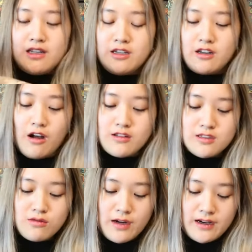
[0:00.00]
then you can
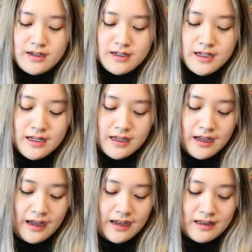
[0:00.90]
also wear it
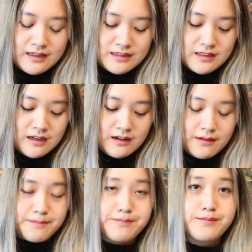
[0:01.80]
as
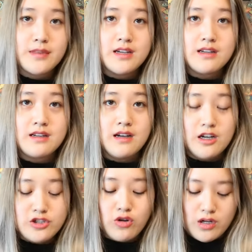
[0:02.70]
um,
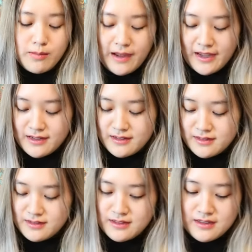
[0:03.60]
a shorter bag.
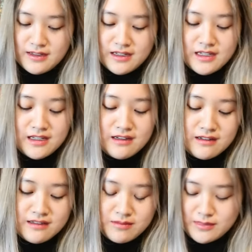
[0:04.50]

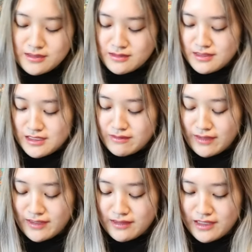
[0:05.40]
Let me see if
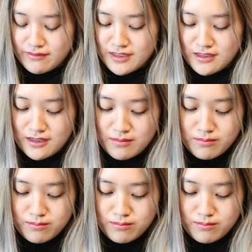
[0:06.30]
I can lift it up.